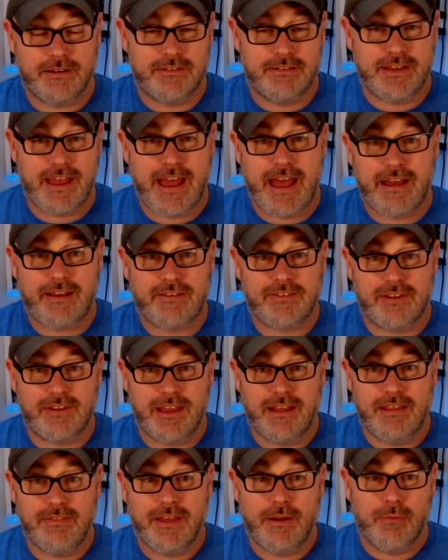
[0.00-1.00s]
attacks,
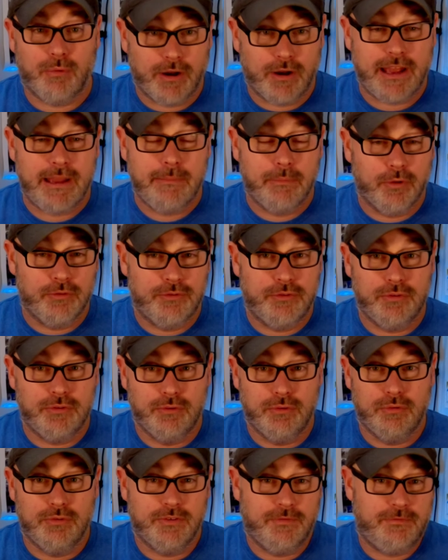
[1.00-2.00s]
and they were able
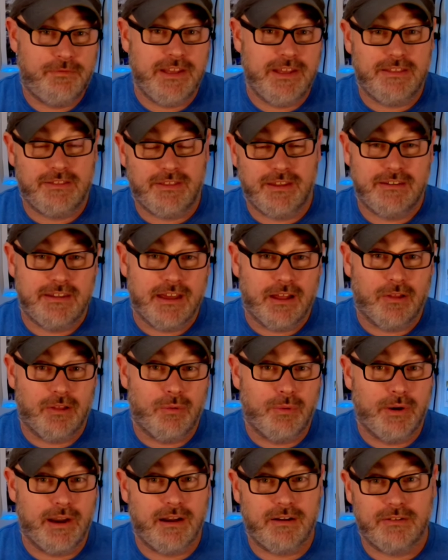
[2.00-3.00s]
to defeat the
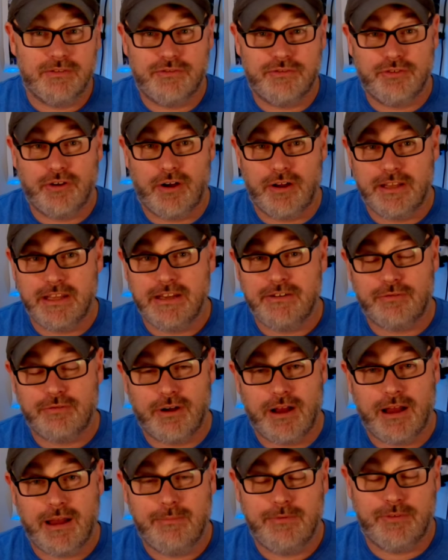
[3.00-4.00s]
Delaware and Shawnee
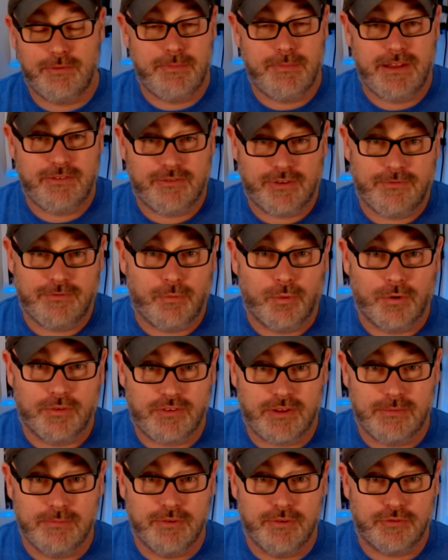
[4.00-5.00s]
tribes and basically force
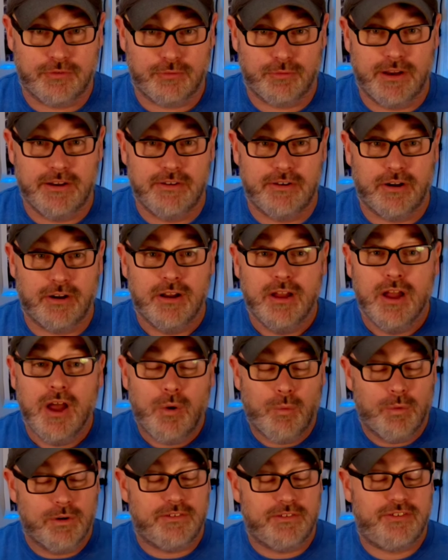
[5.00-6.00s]
them to surrender,
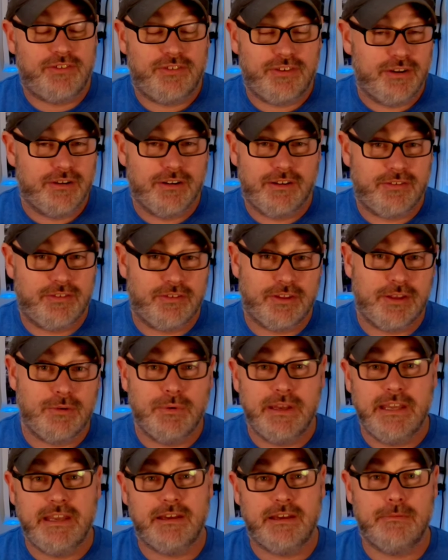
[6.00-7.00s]
which seriously
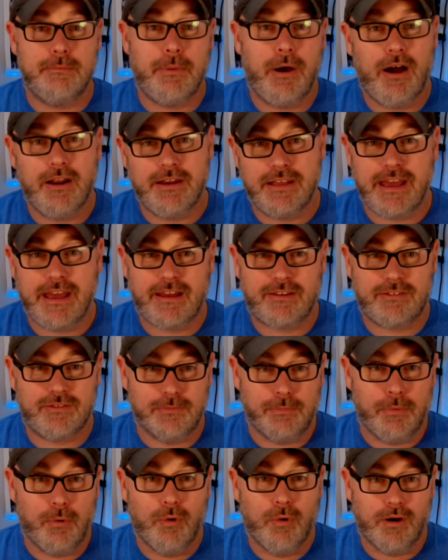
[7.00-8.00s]
weakened Pontiac's
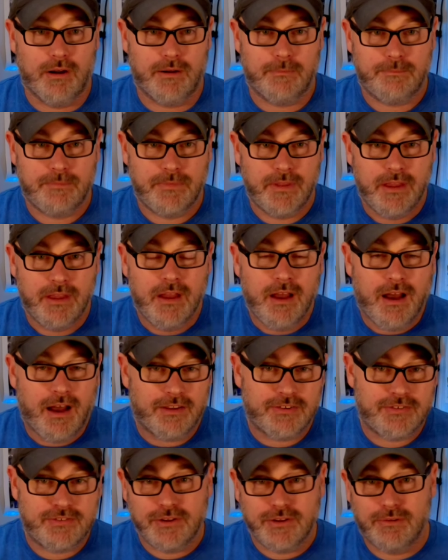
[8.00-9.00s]
support.
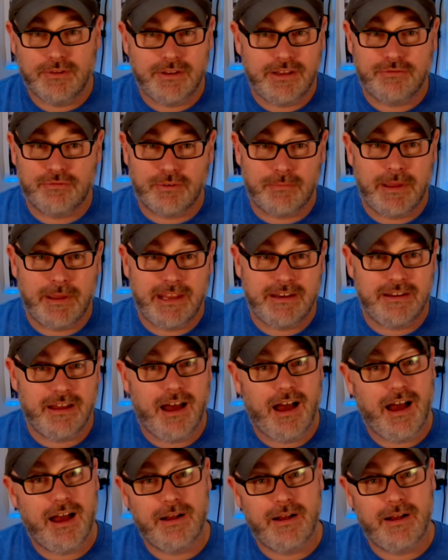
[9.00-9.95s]
Hostilities remained high